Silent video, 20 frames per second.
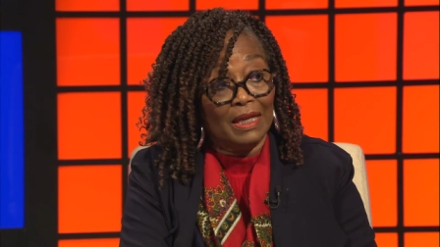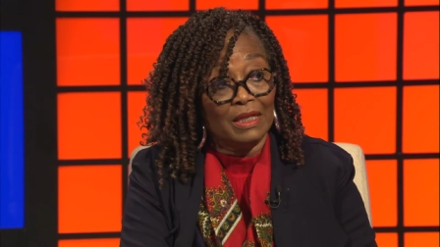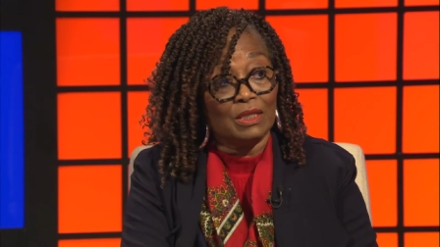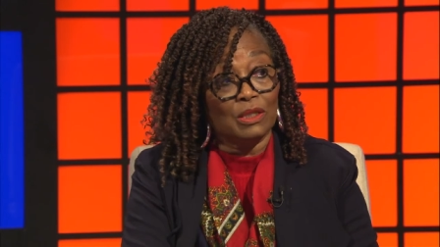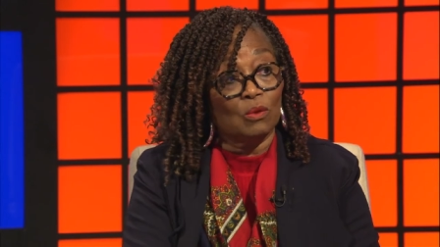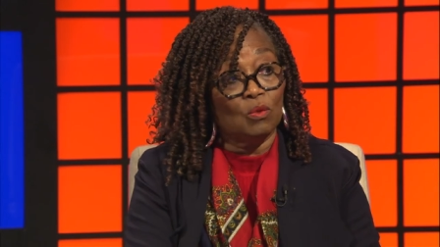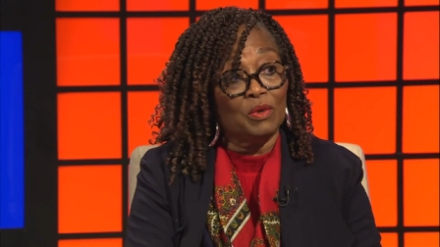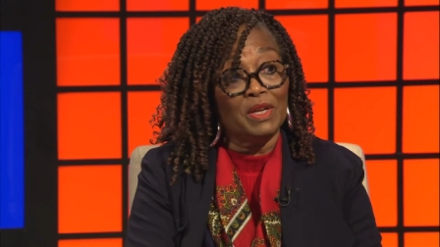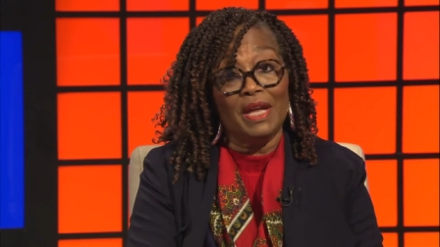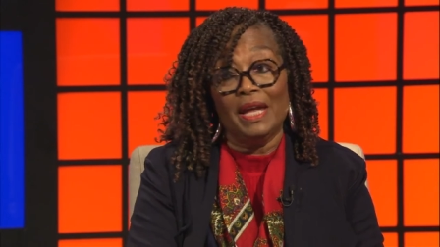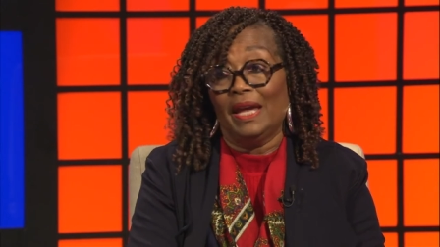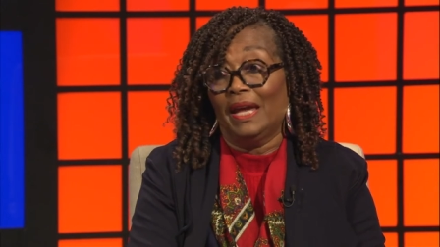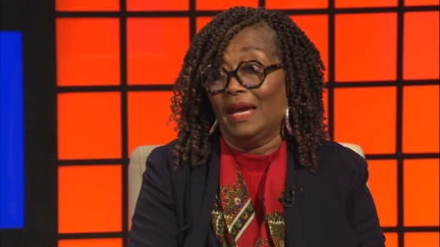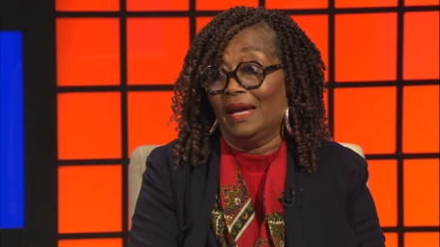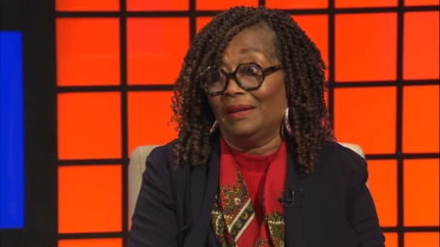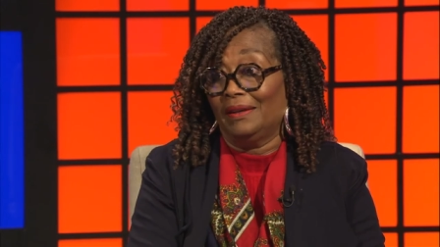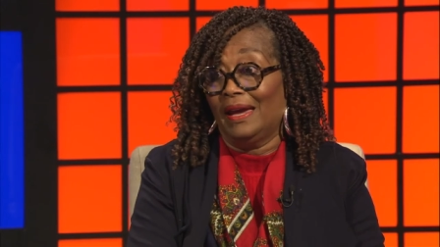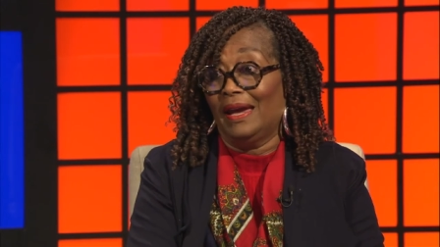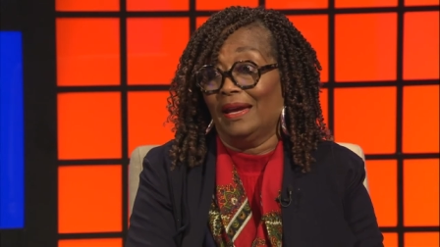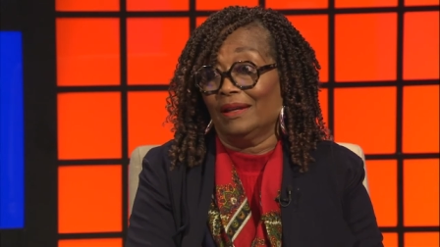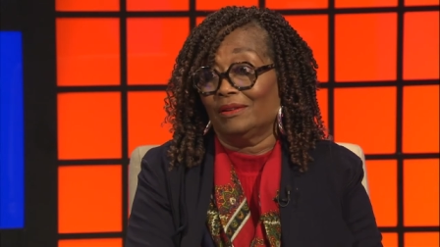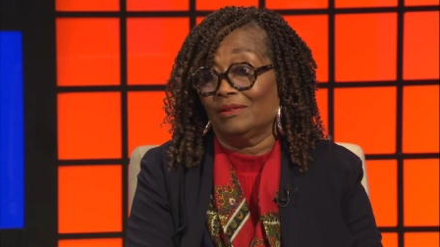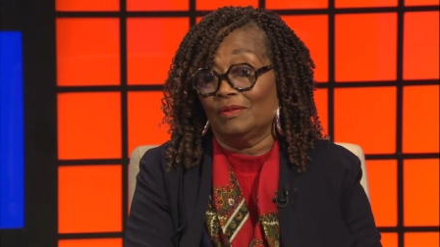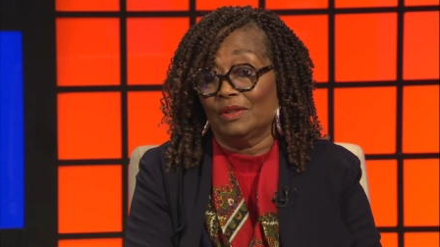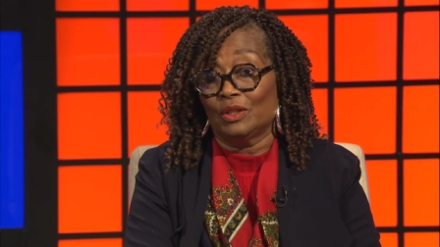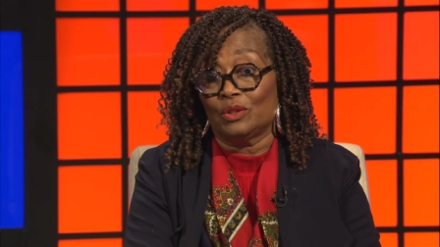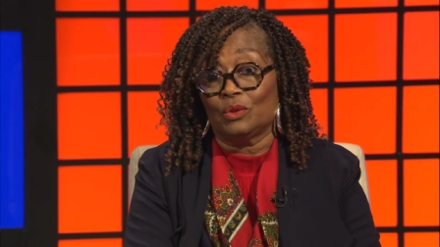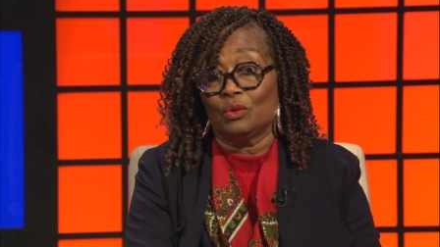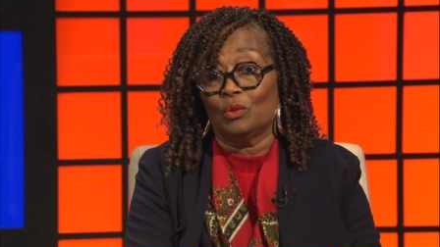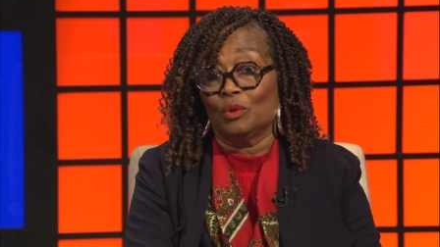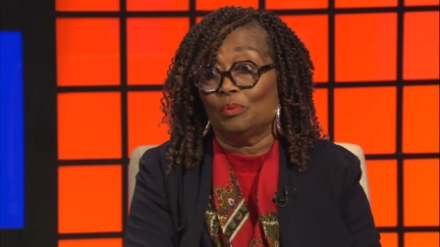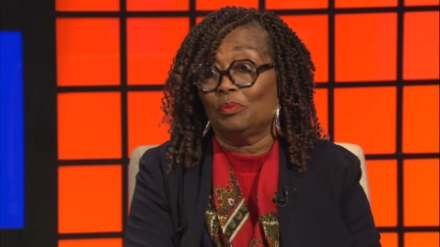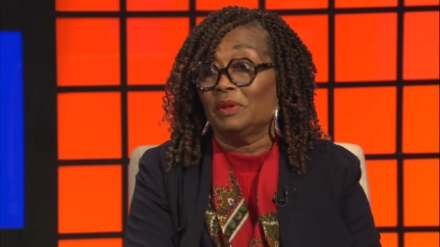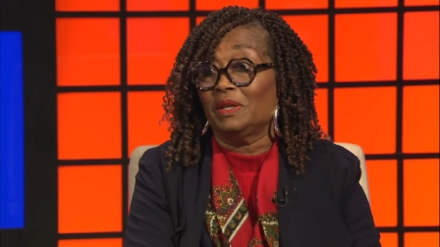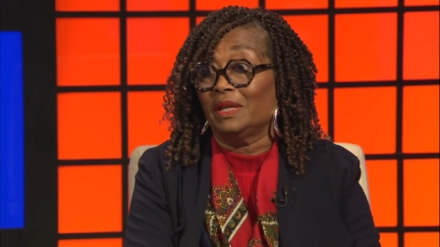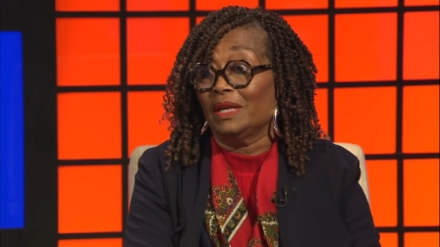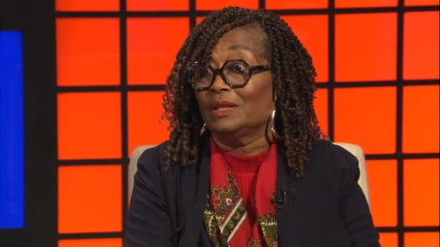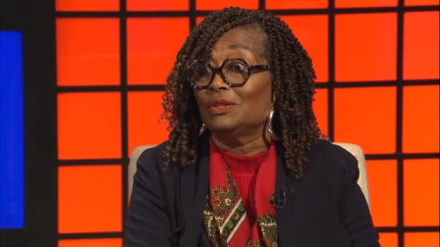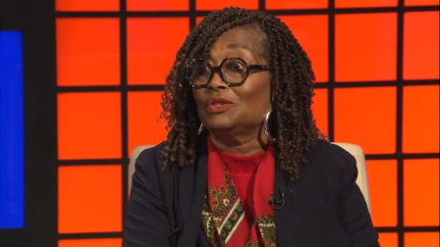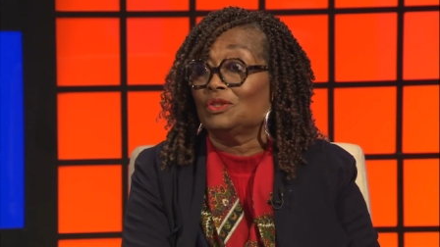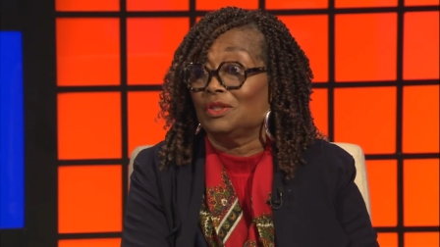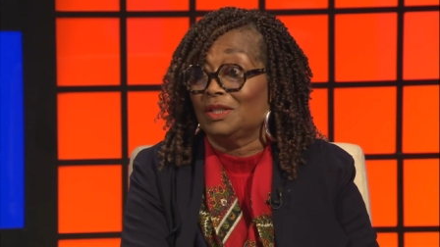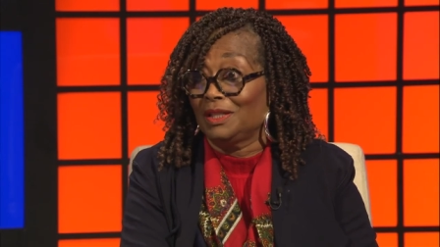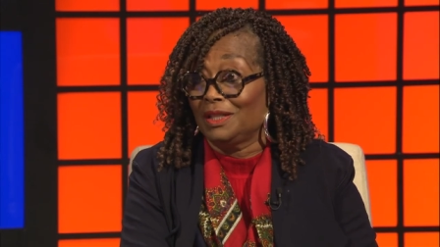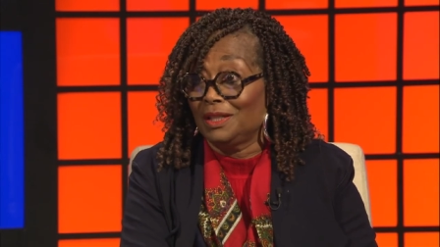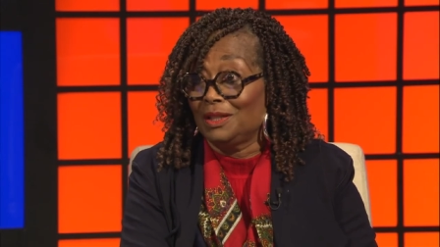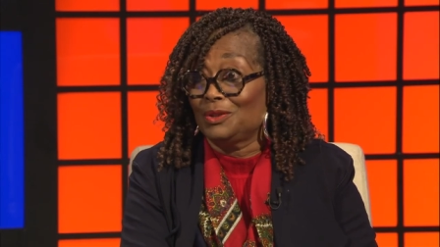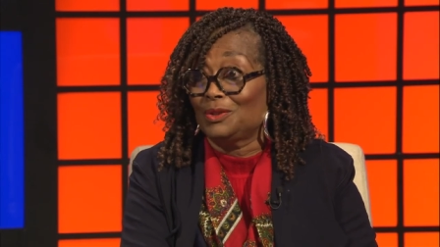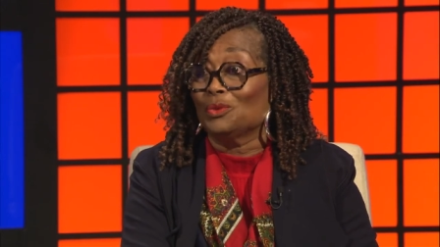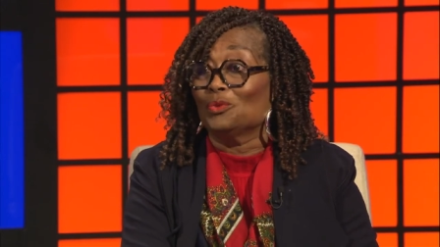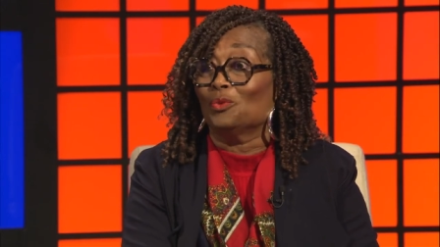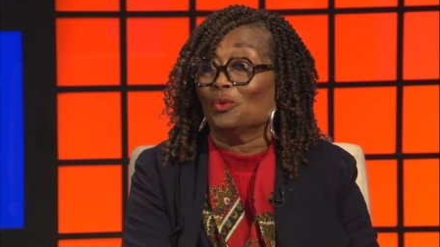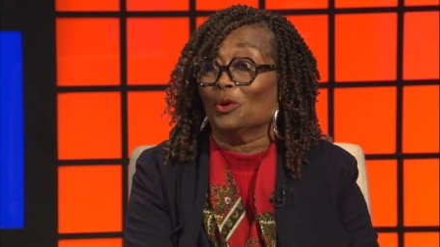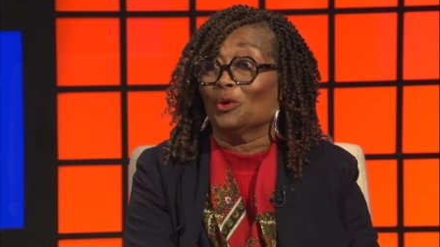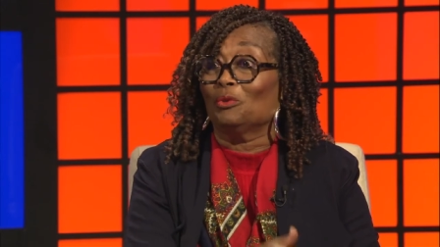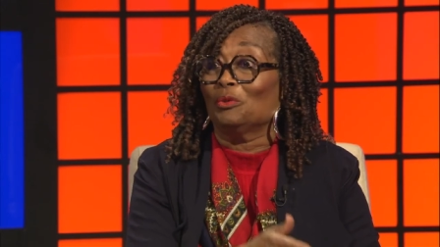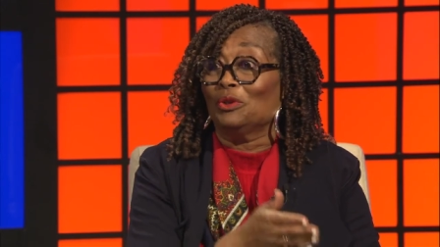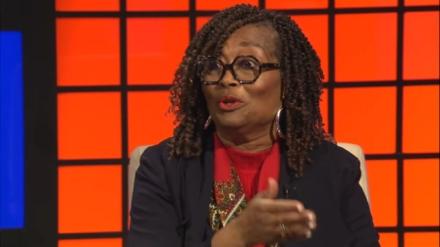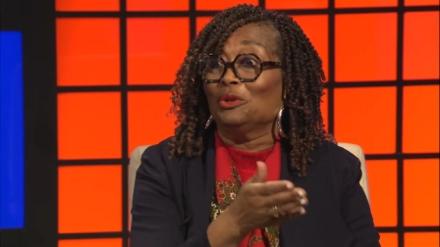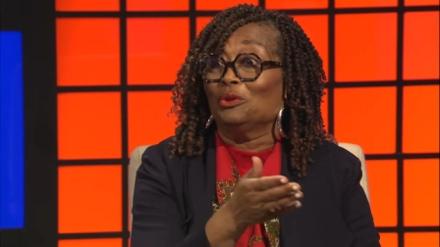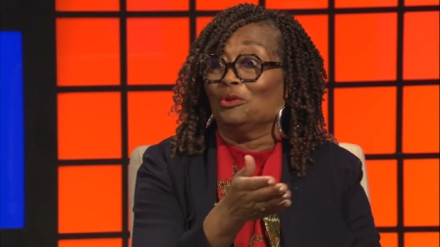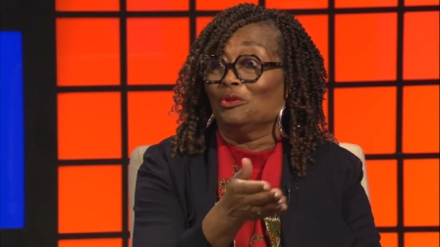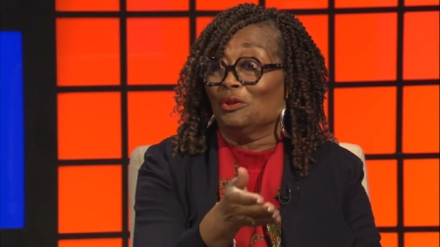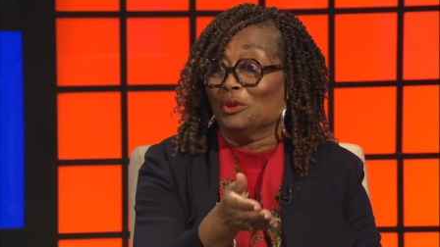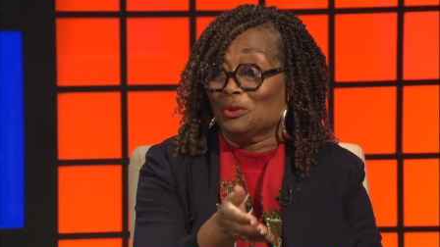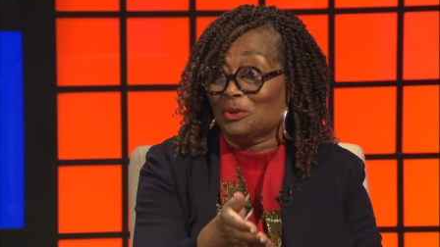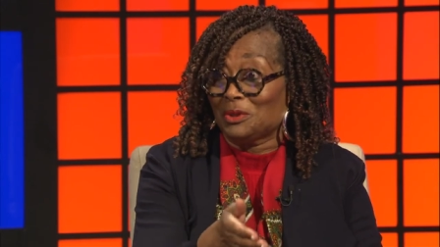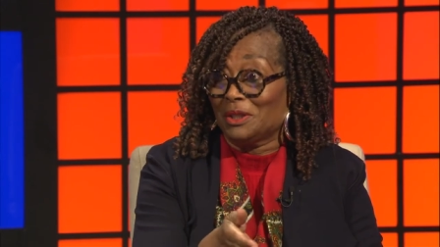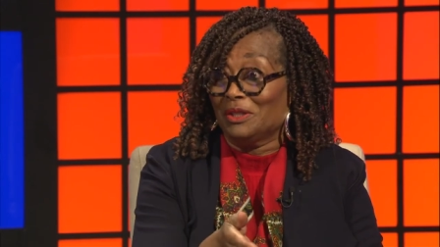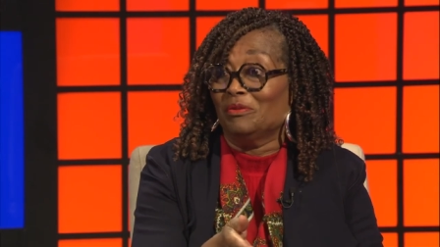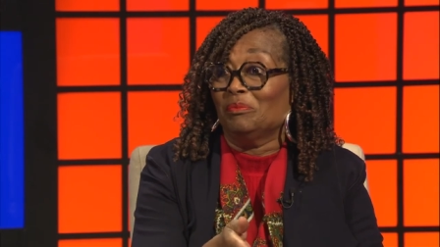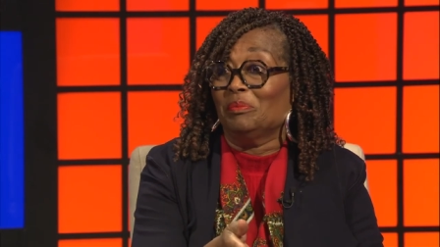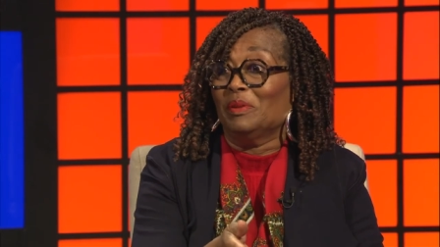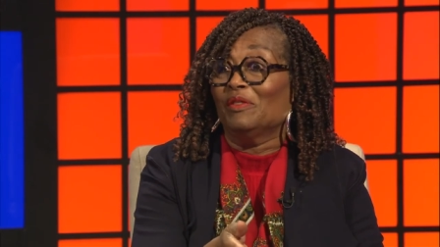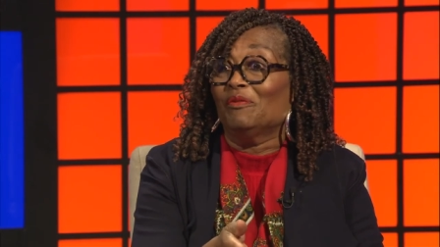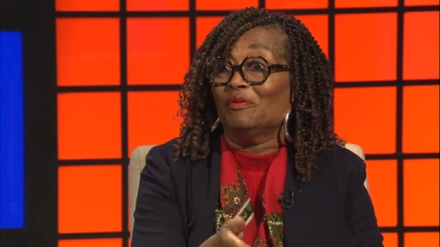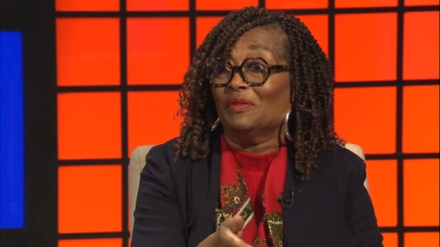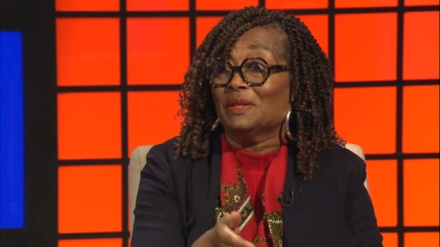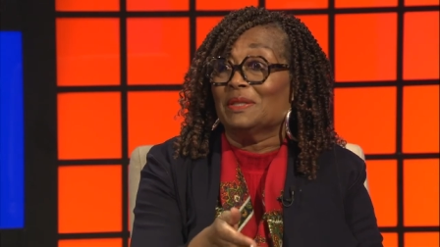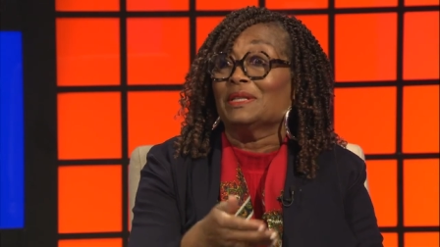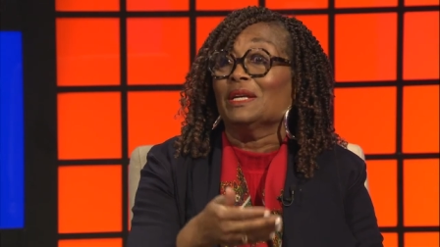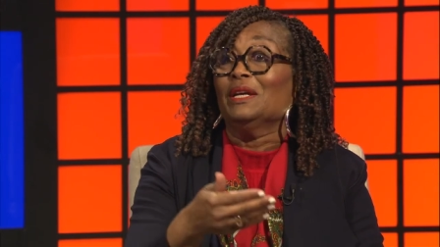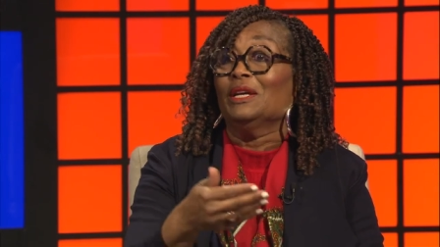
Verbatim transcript: So we had activists who were PhDs who worked with the University of Memphis.